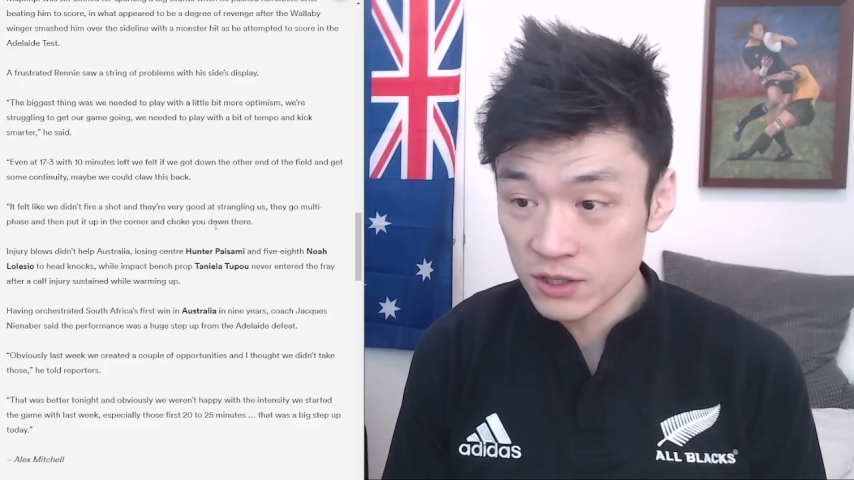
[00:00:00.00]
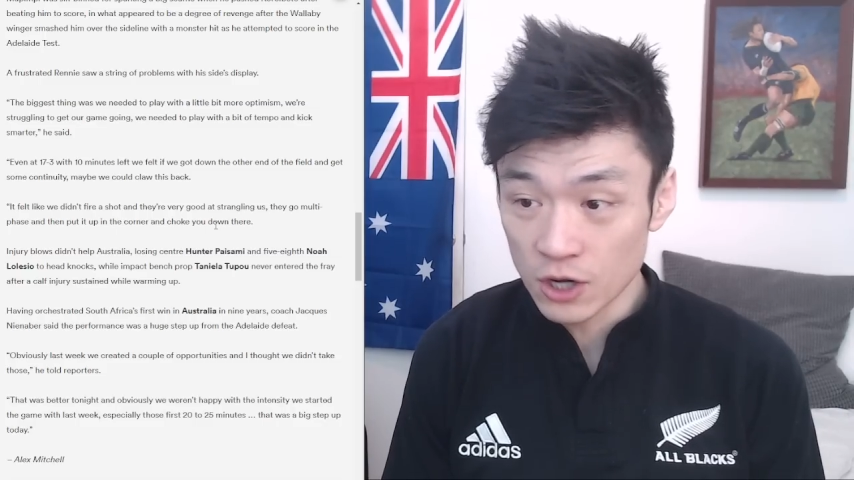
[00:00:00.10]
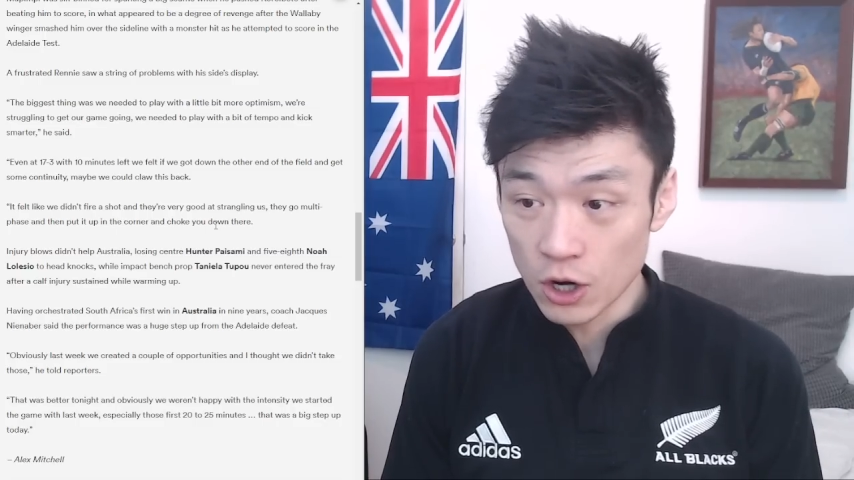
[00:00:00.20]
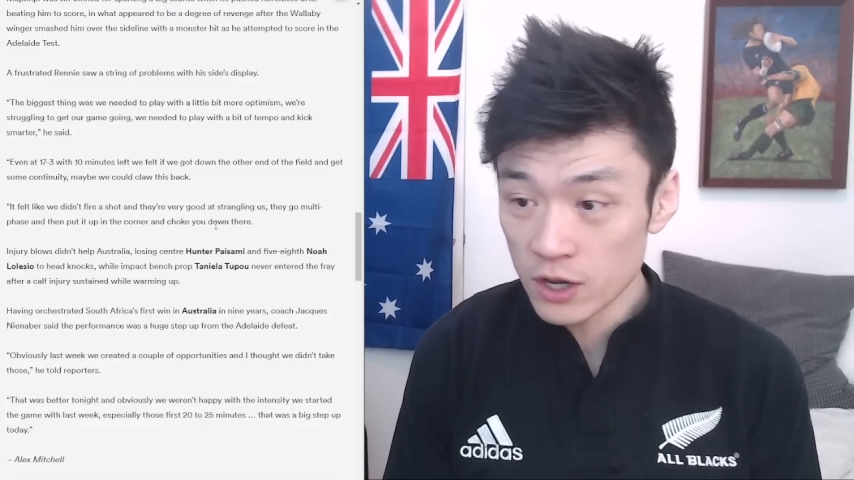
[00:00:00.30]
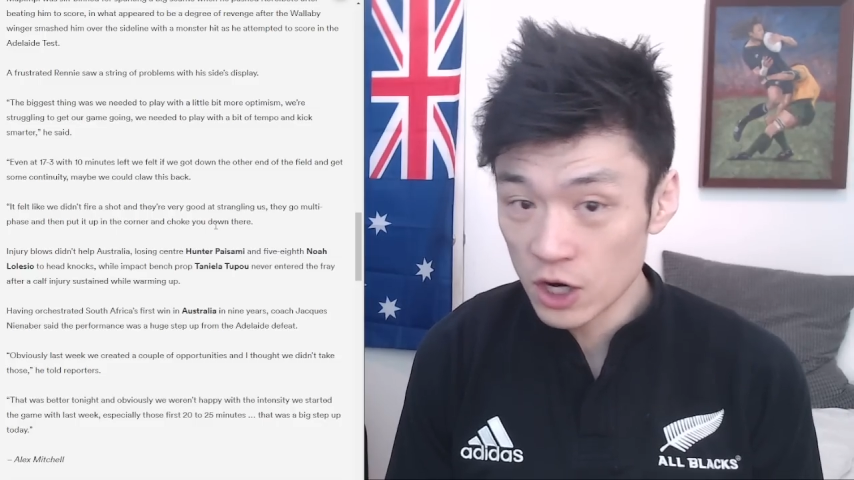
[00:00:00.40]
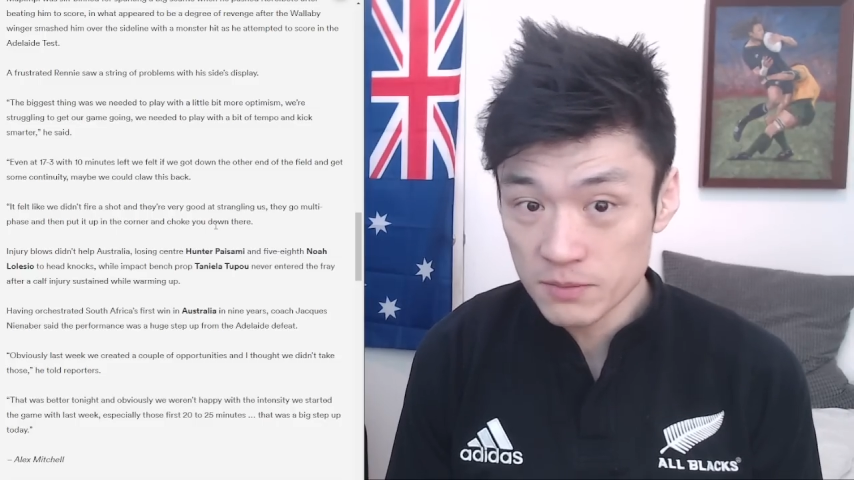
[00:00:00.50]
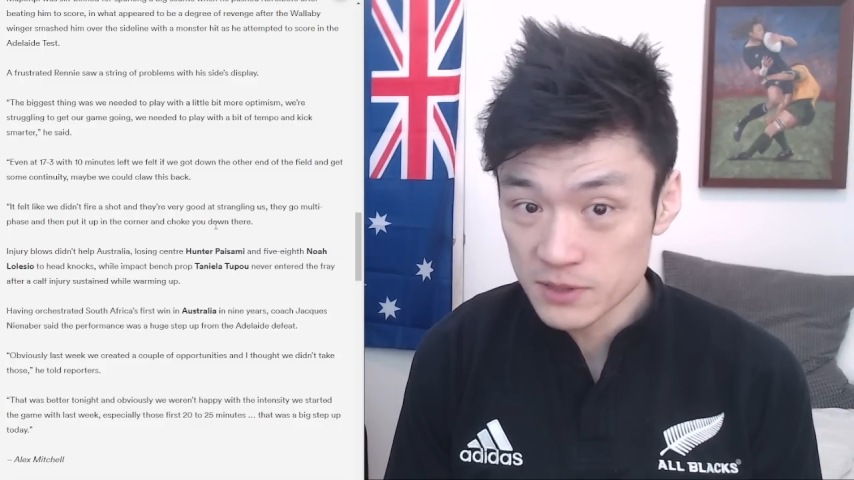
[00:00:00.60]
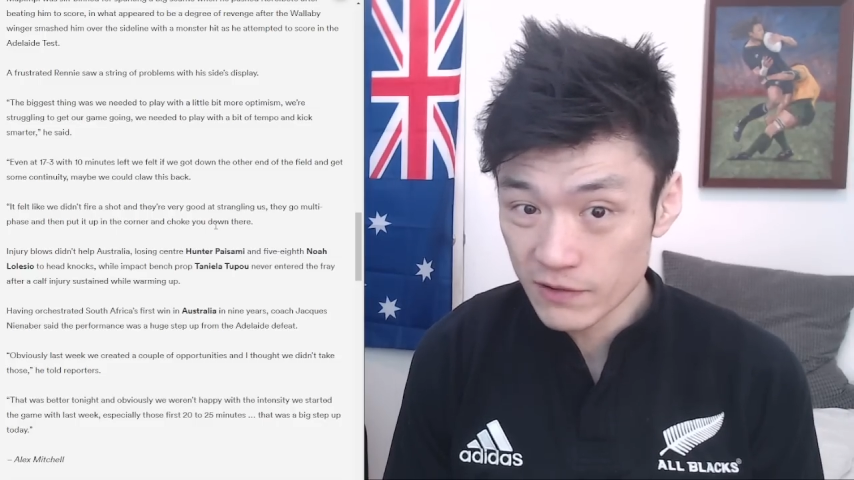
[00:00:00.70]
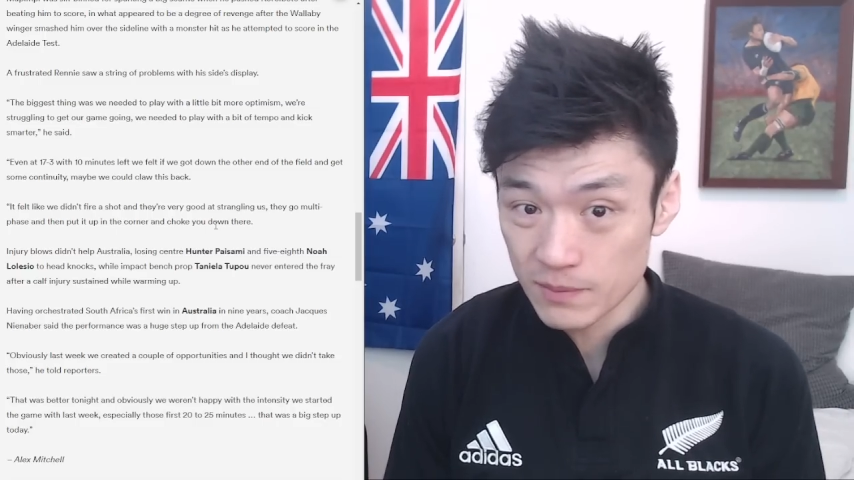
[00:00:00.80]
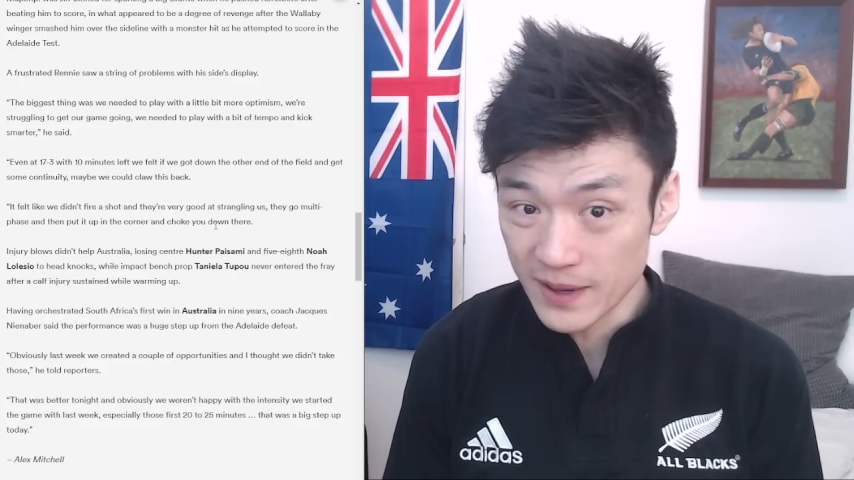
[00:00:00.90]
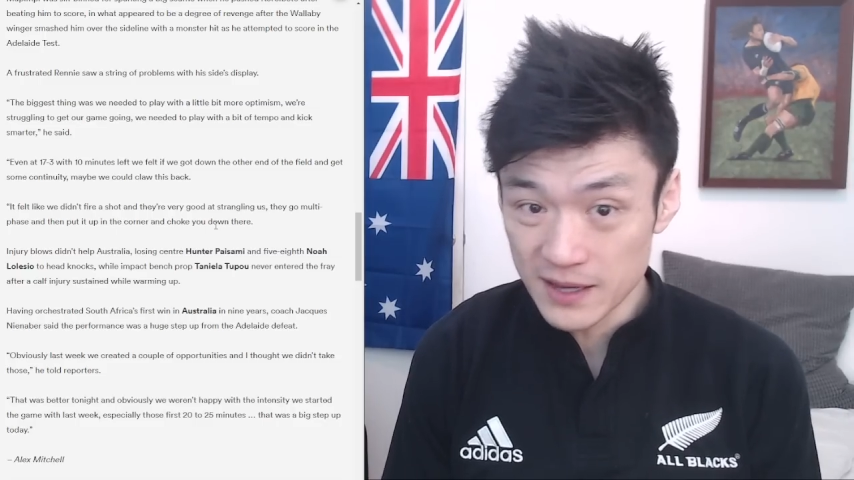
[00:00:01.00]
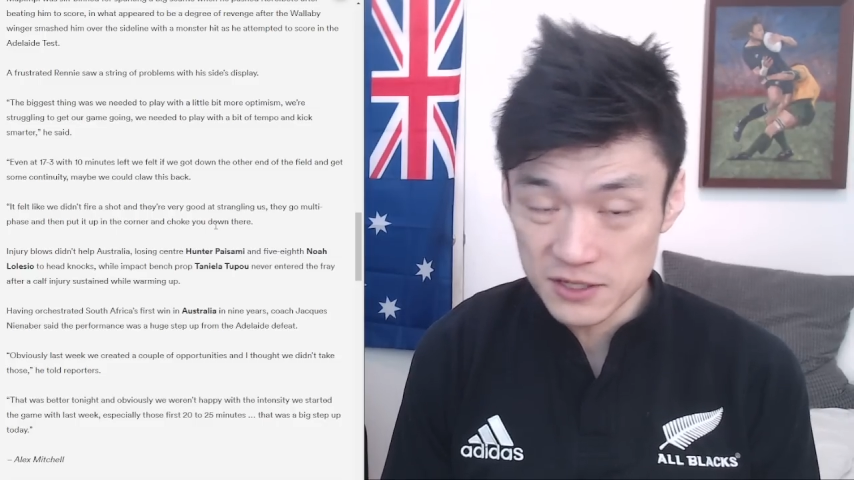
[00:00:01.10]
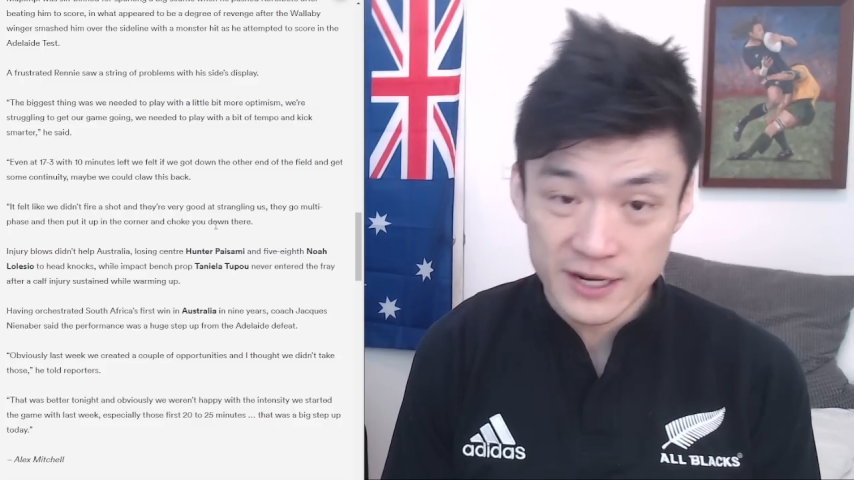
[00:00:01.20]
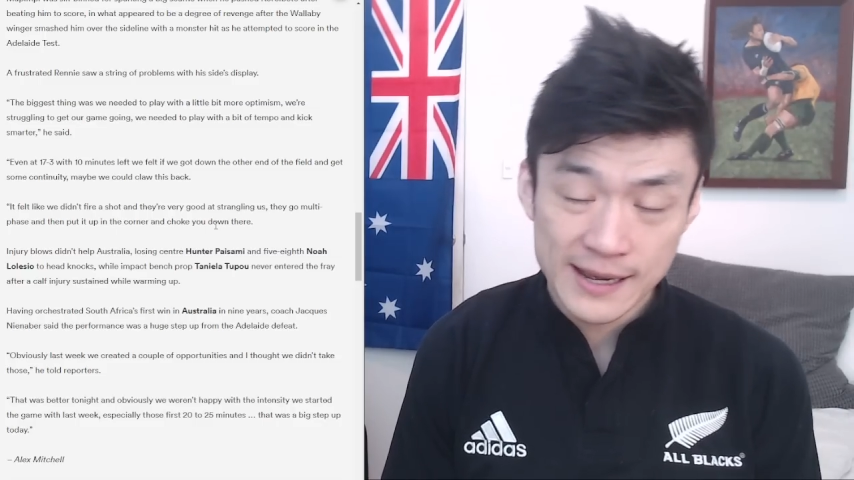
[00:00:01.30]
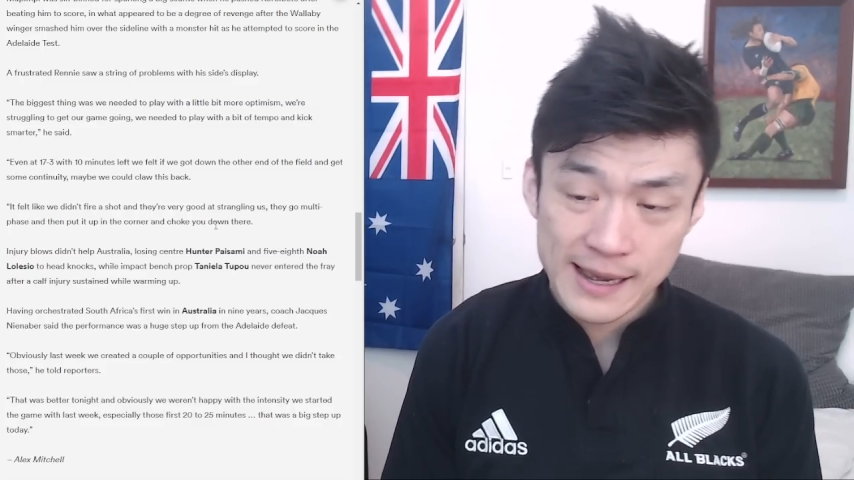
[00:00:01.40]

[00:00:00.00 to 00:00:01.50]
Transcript: go, he hurt himself on the bench.